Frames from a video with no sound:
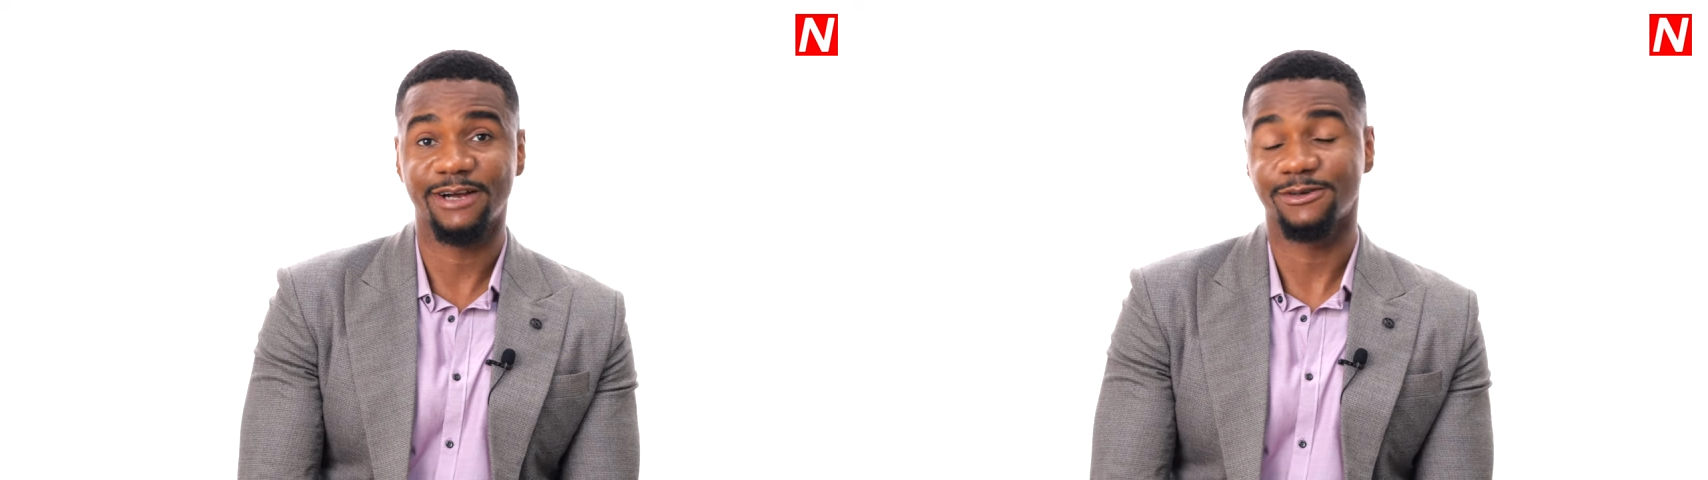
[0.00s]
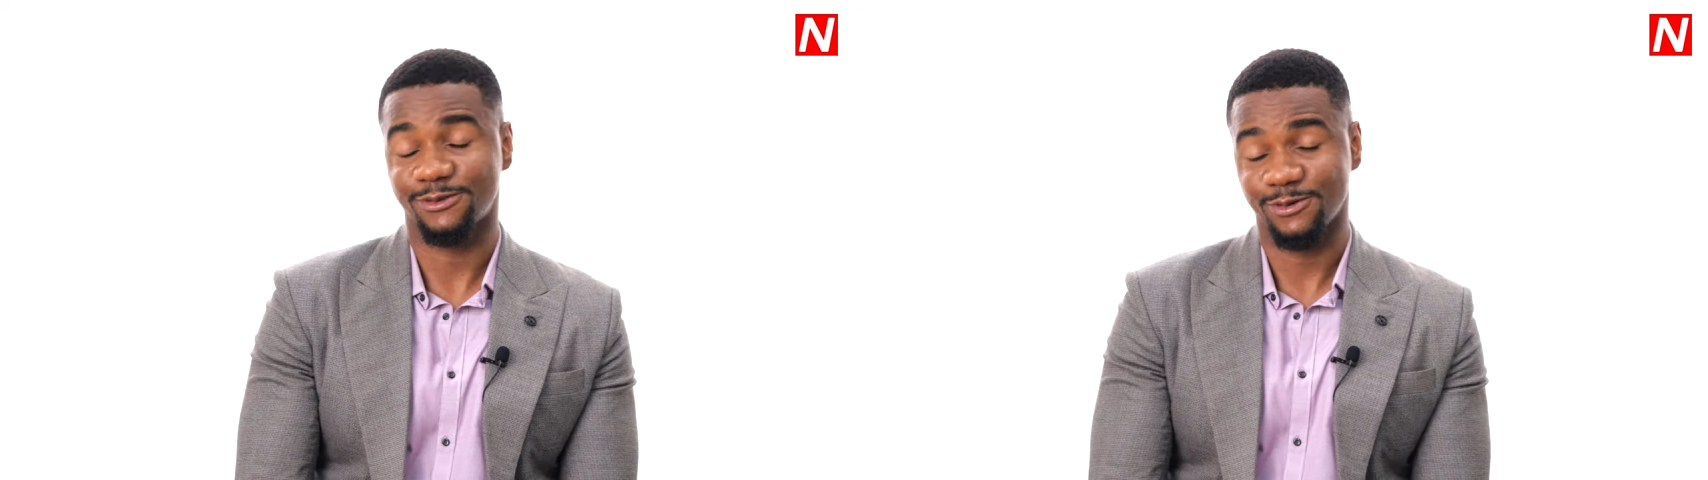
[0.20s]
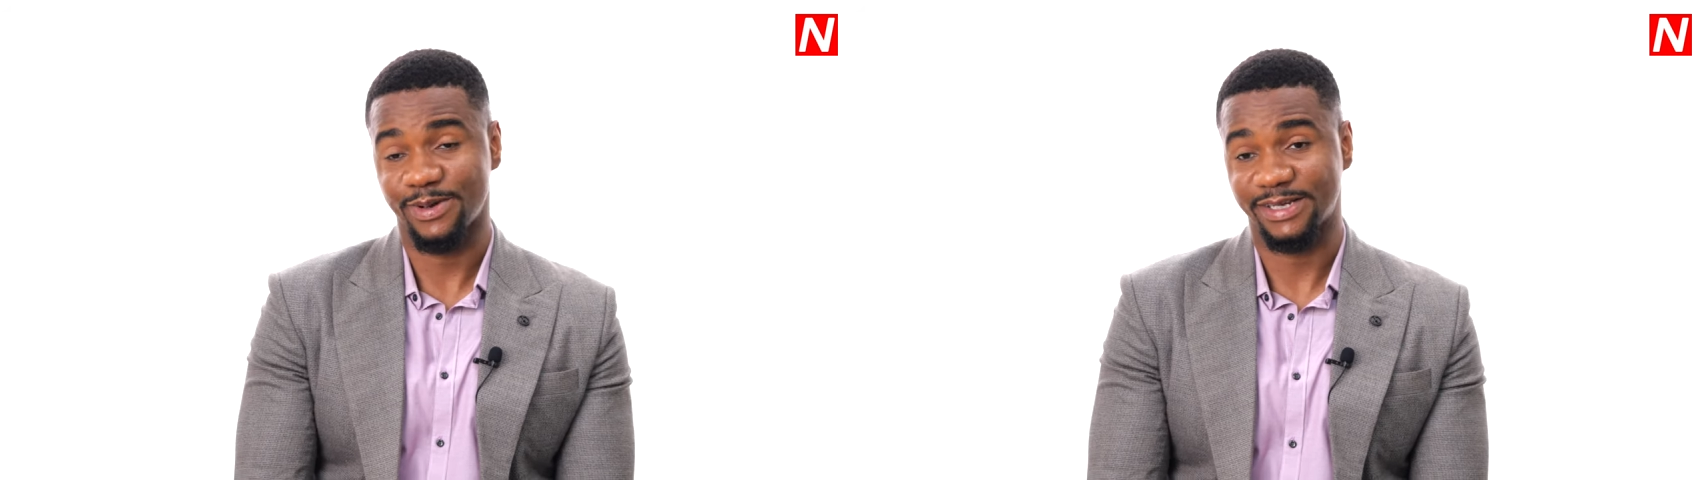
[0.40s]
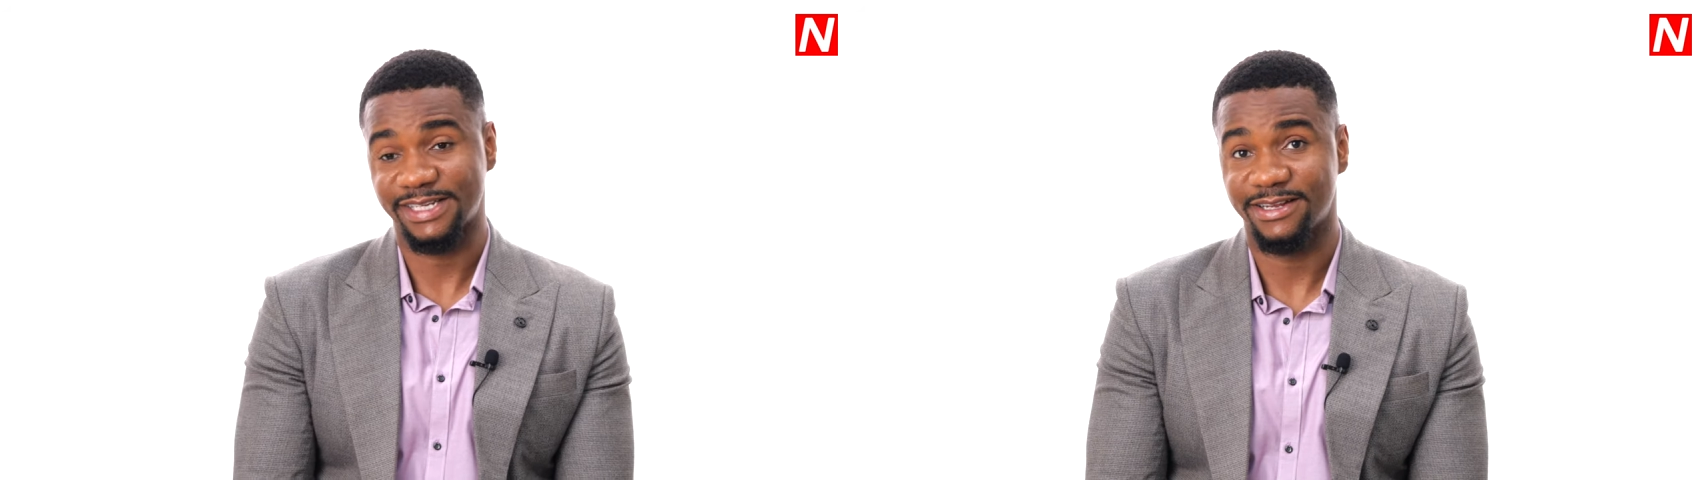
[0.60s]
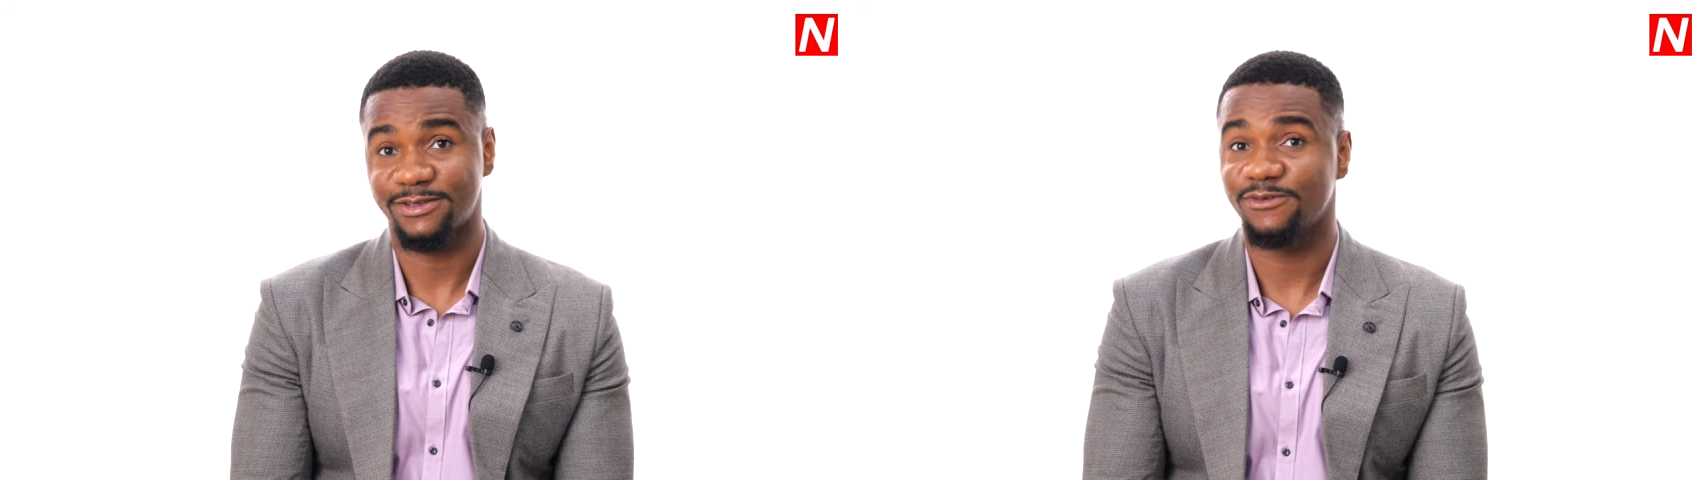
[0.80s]
I was super
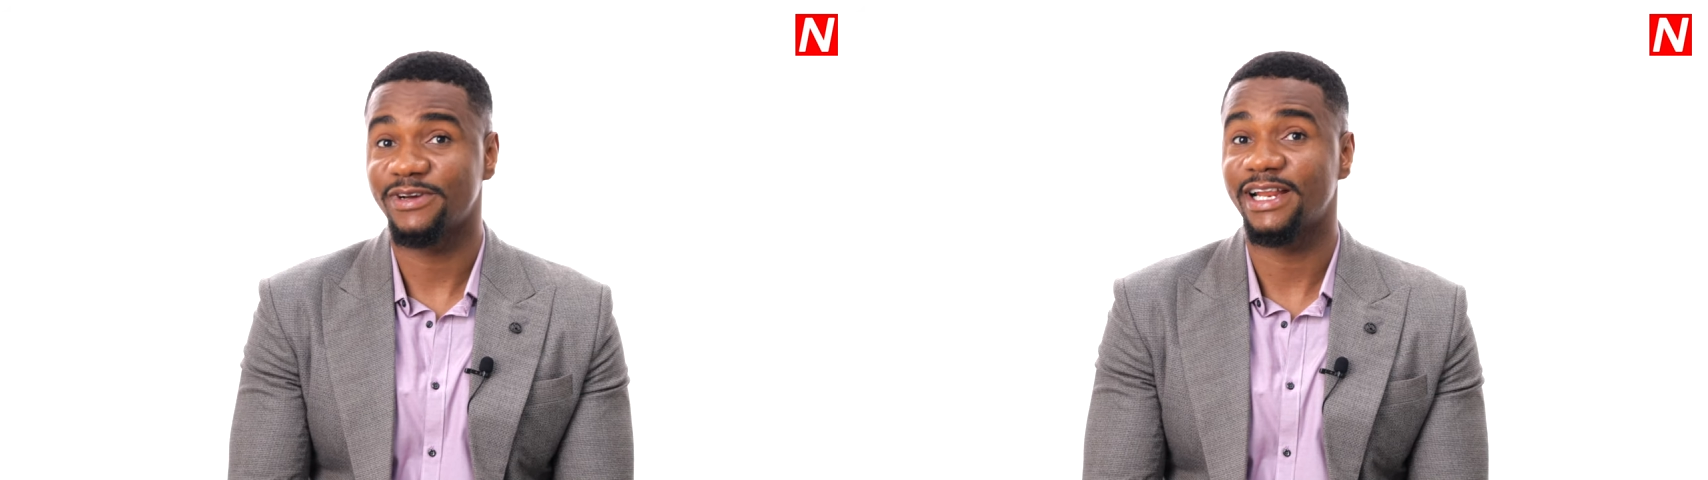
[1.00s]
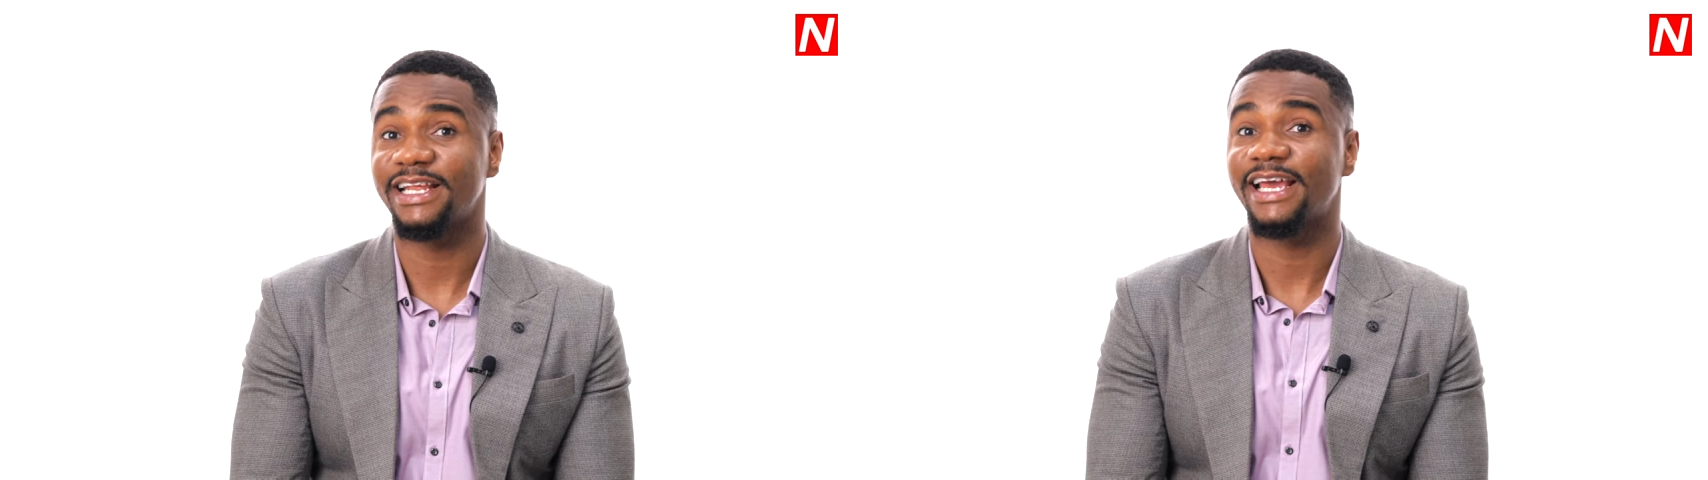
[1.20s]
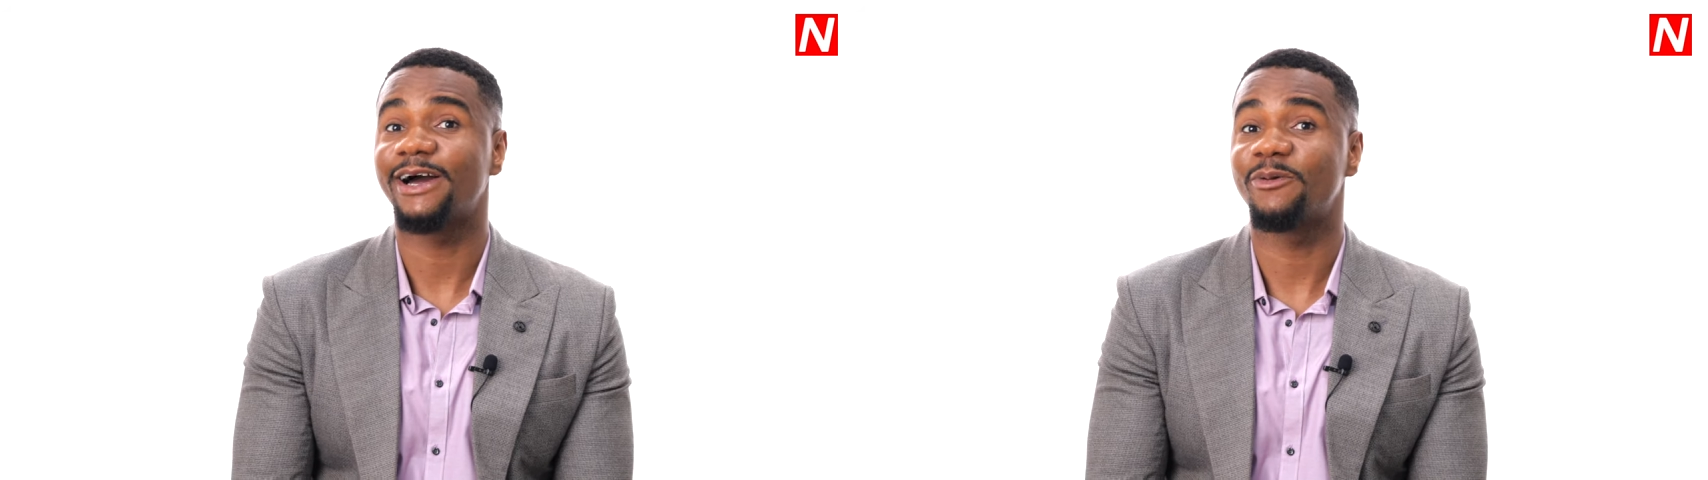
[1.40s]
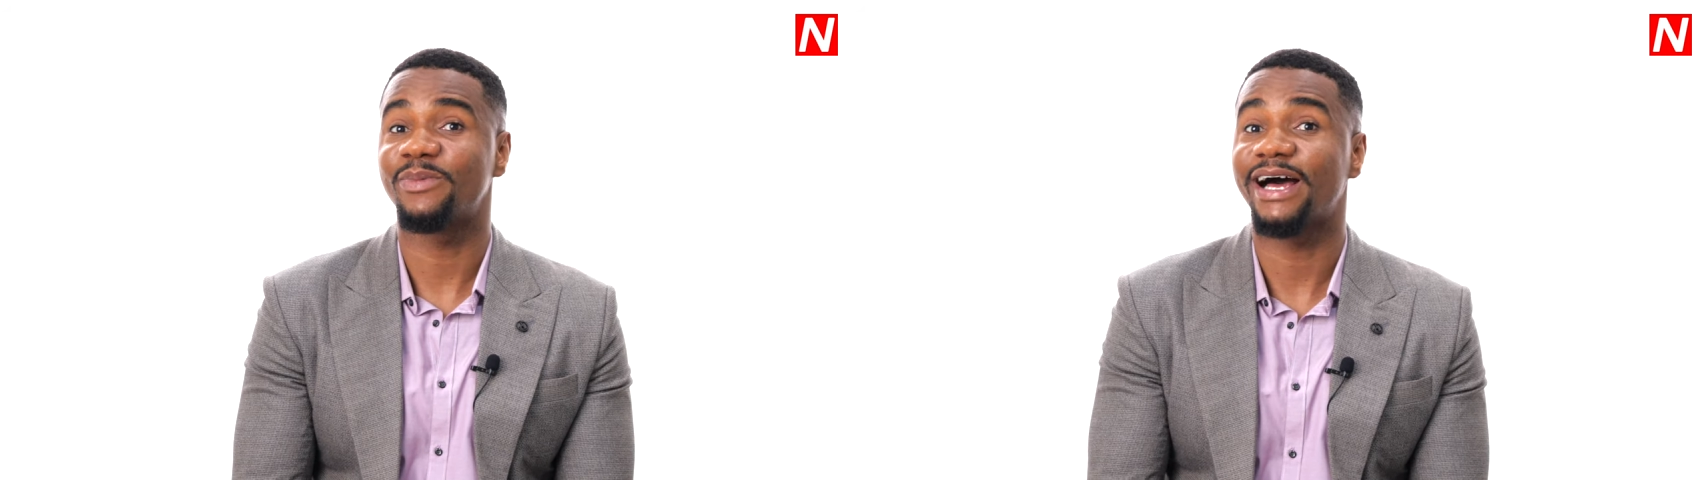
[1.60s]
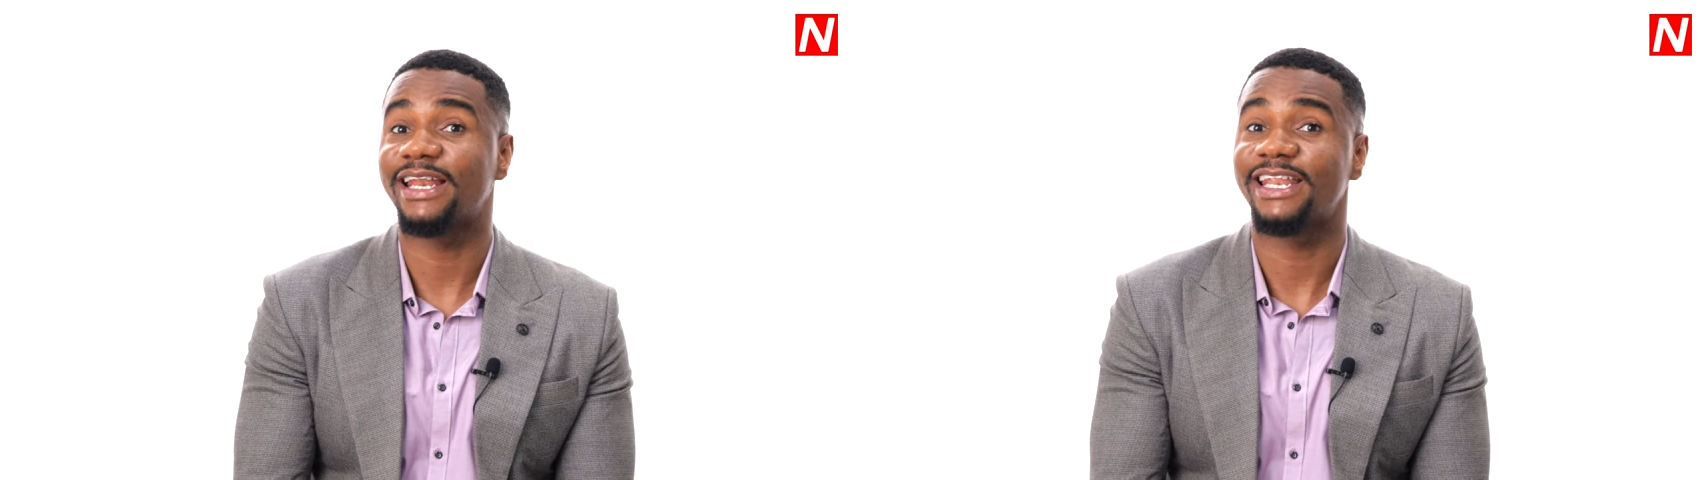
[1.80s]
excited to finally
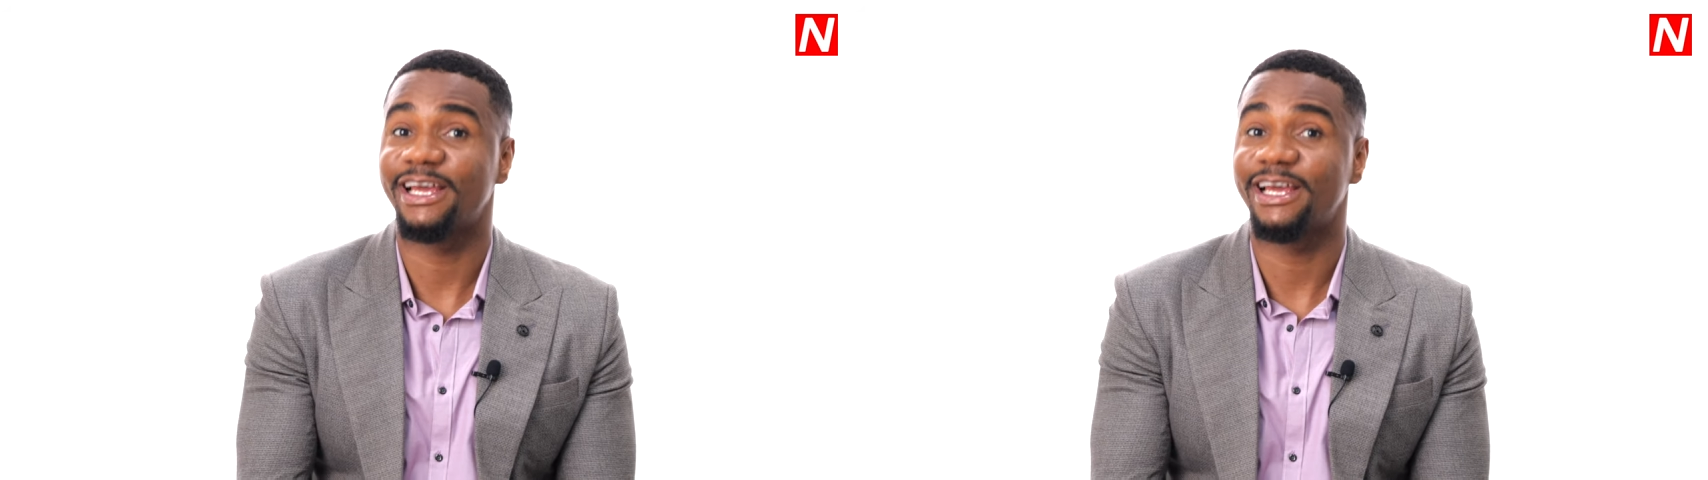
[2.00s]
help her